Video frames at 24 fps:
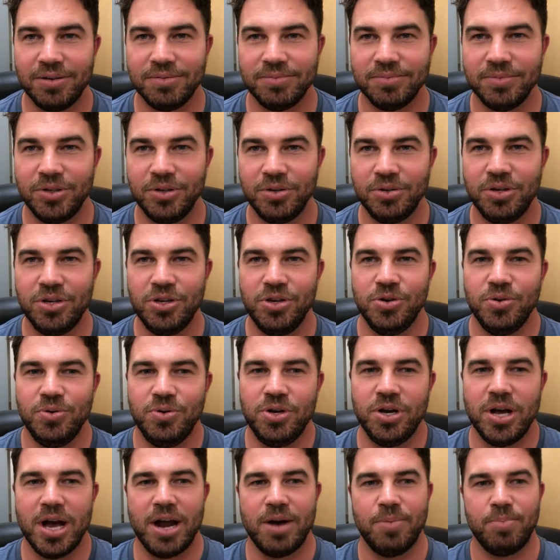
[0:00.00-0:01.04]
You
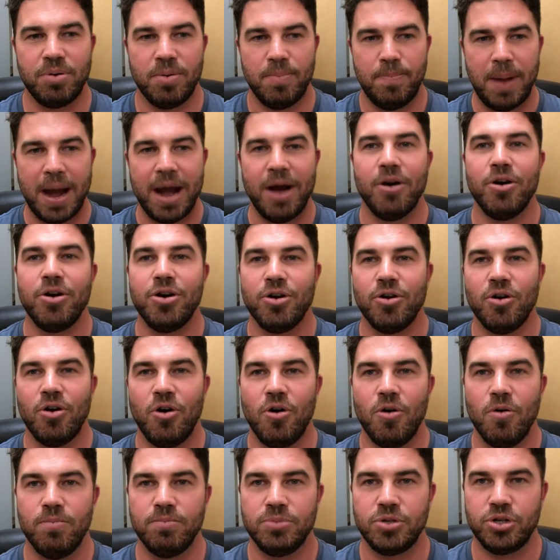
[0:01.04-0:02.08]
got to prepare your
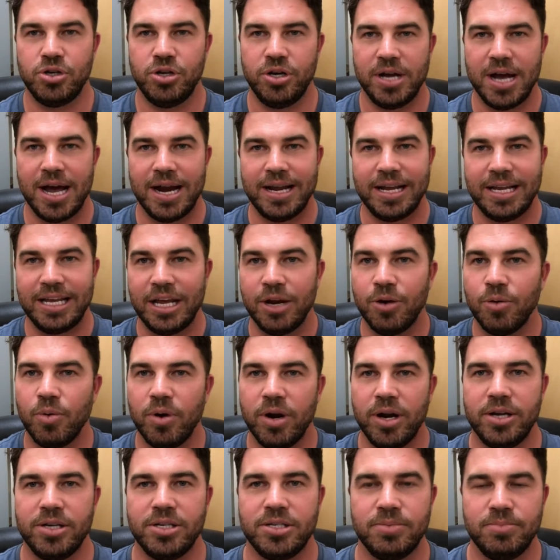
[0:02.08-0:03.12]
home, so you got to get rid
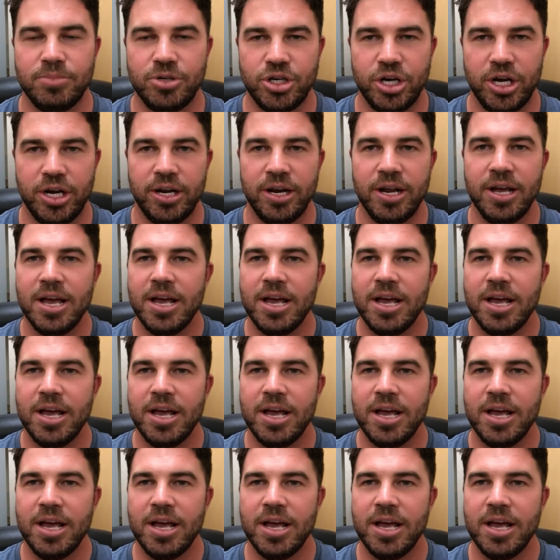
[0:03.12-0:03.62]
of some shit.